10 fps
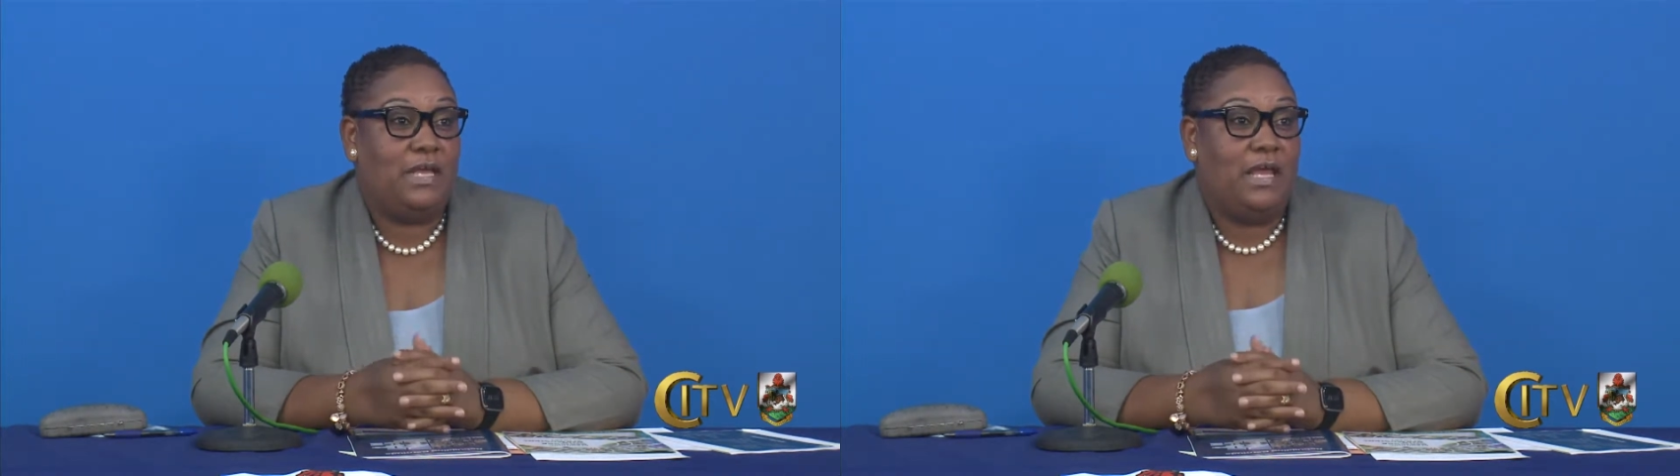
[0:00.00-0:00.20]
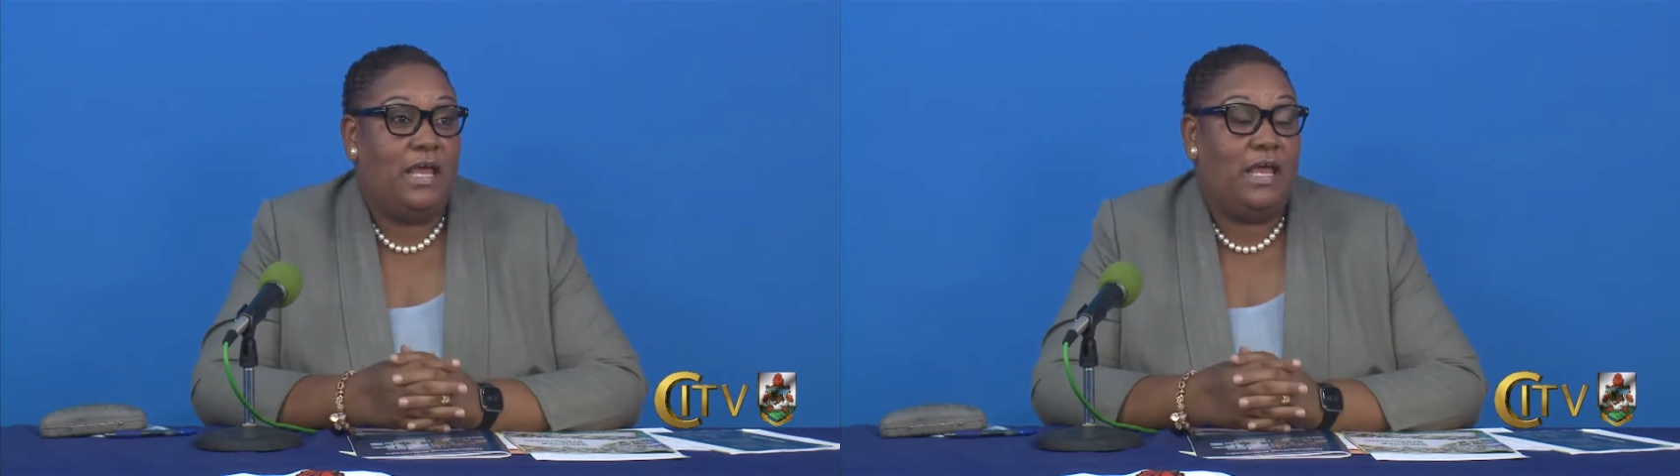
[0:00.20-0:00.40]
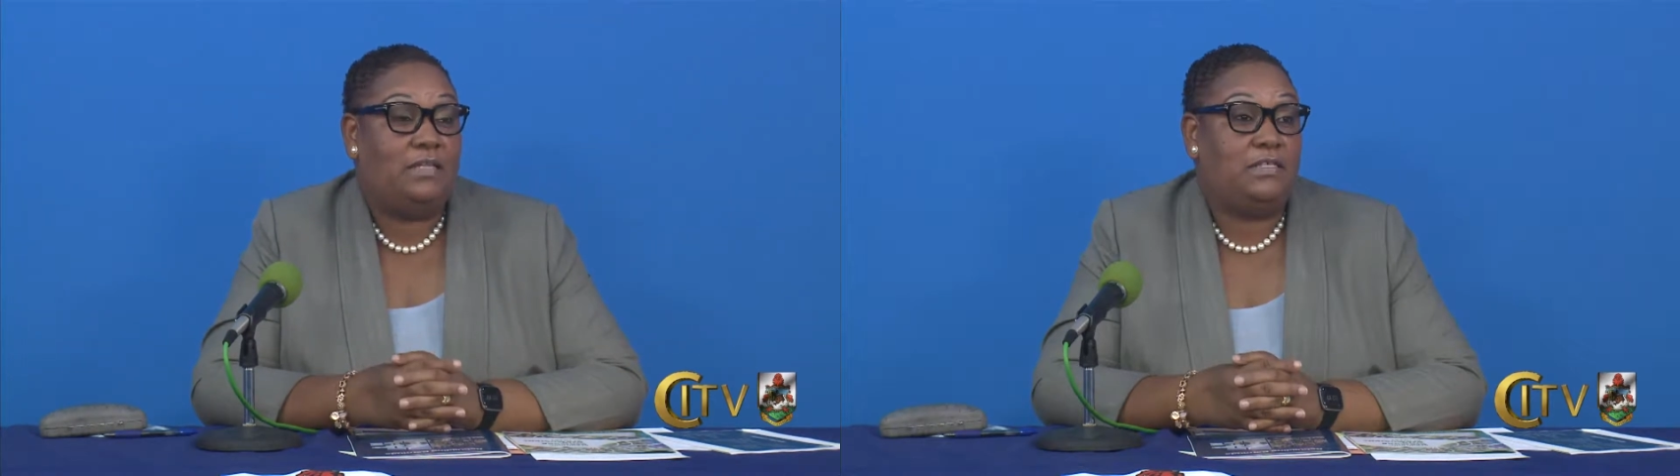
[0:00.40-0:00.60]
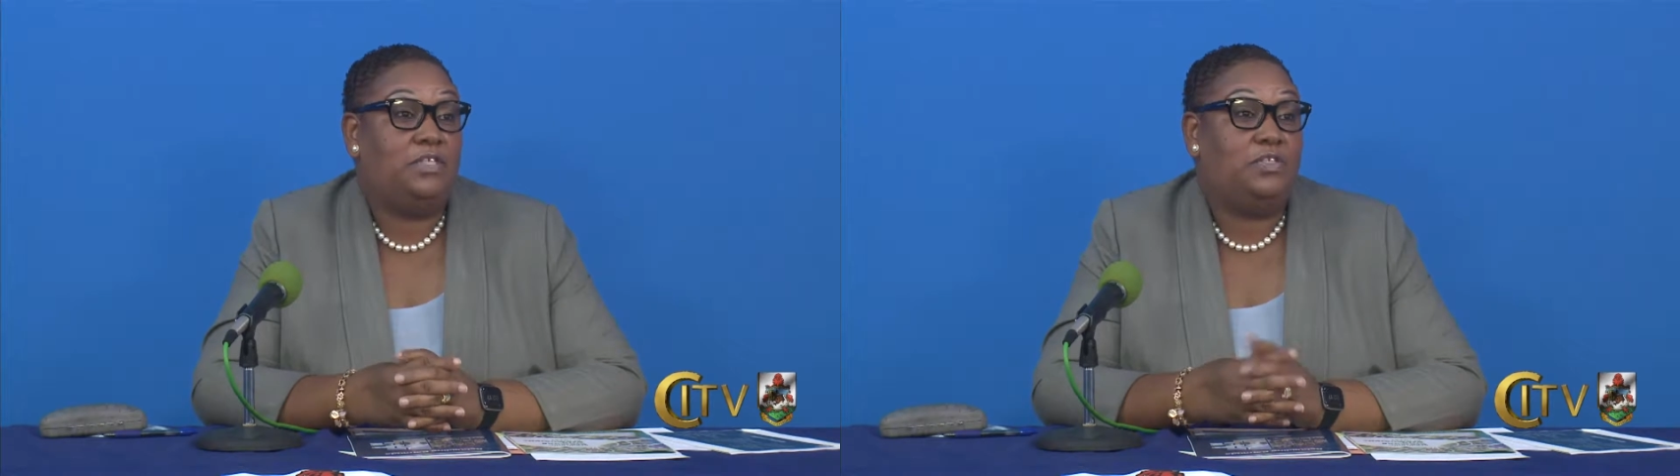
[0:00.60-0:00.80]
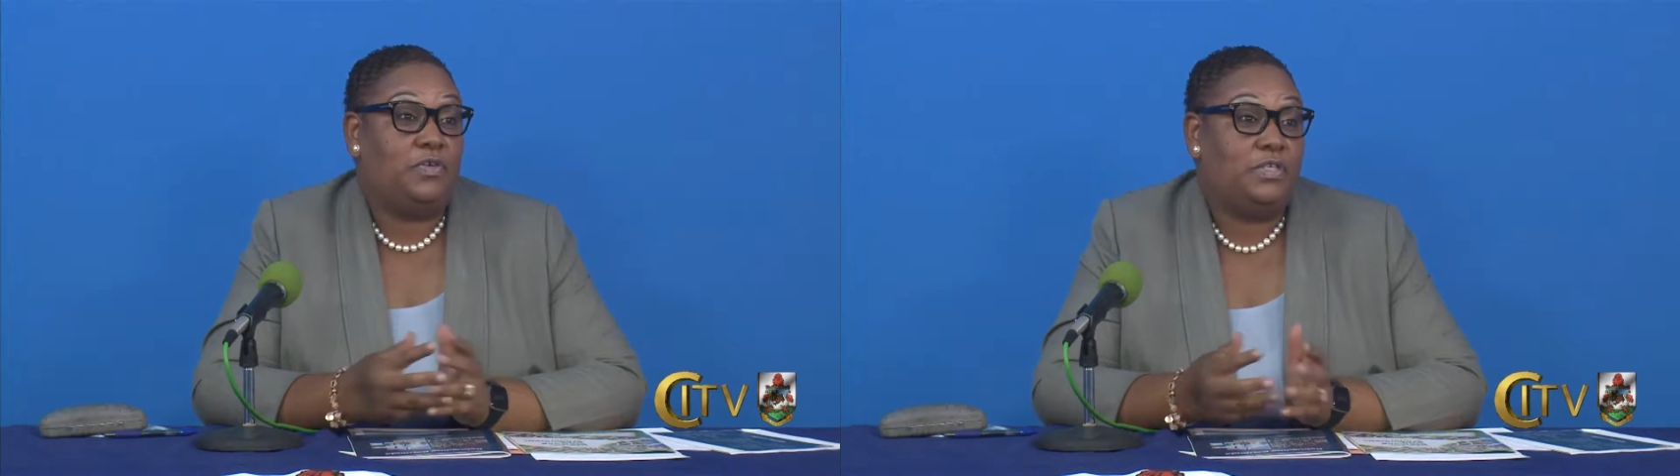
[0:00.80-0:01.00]
and St.
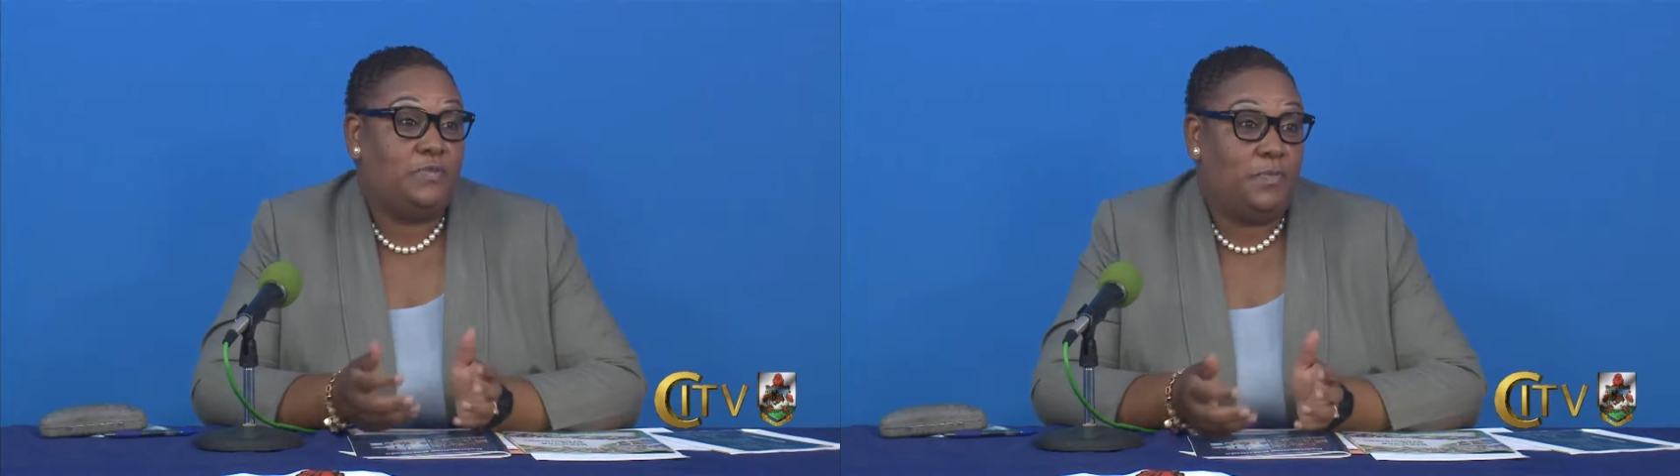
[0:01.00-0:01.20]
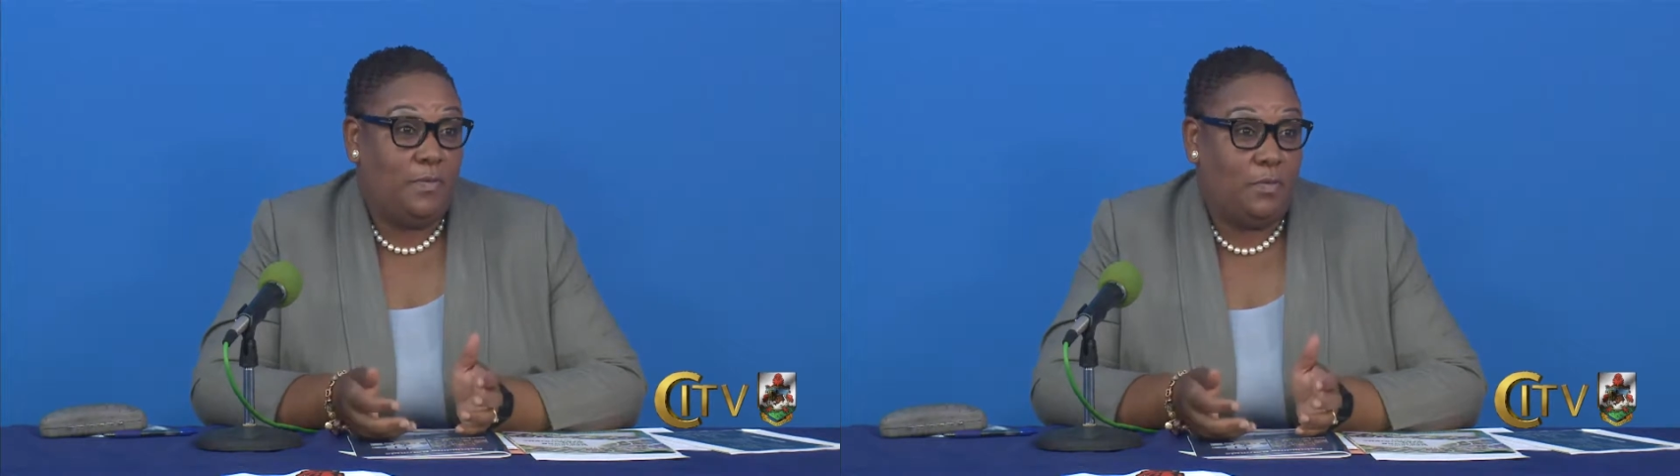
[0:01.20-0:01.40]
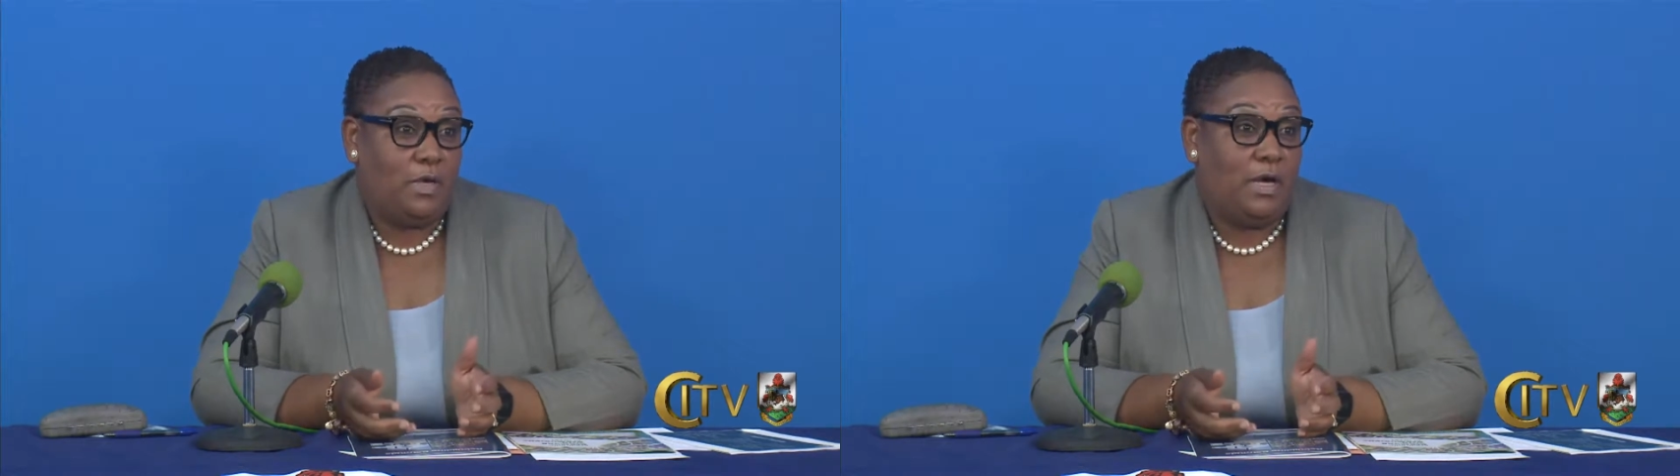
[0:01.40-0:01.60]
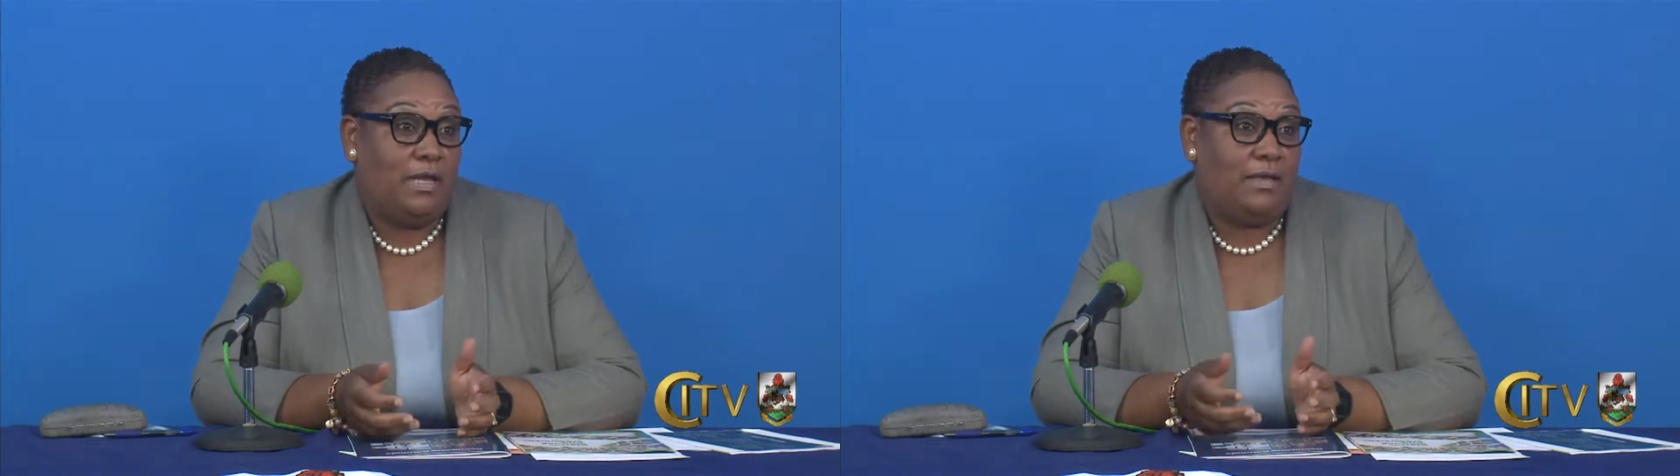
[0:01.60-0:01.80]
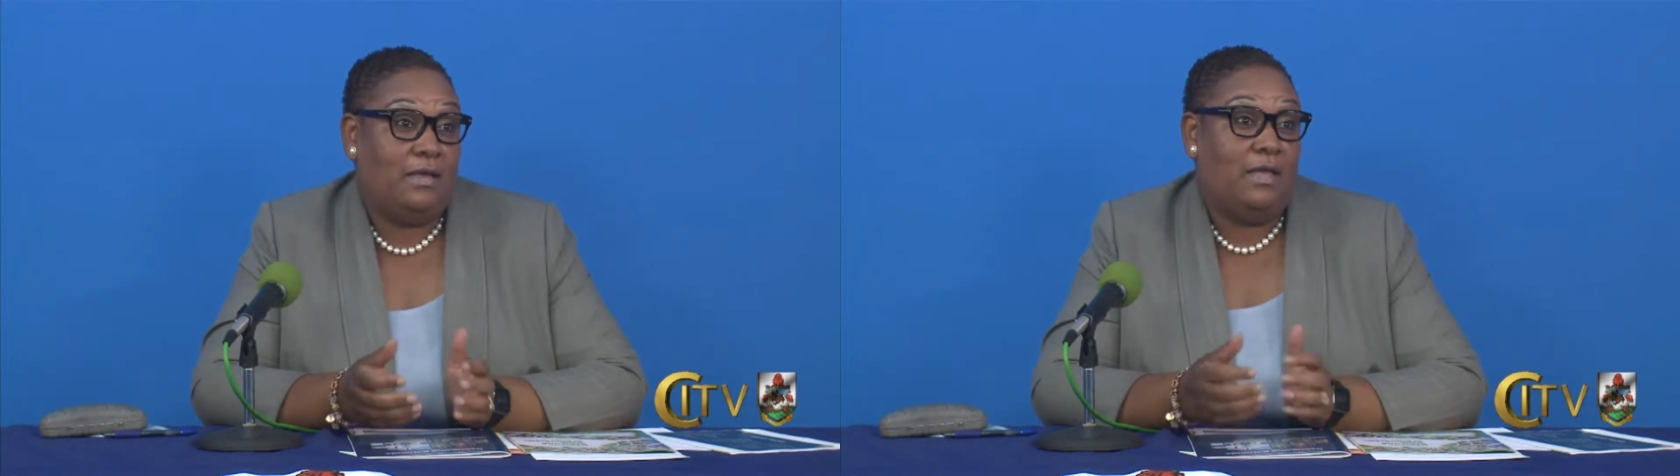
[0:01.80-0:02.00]
George's people kind of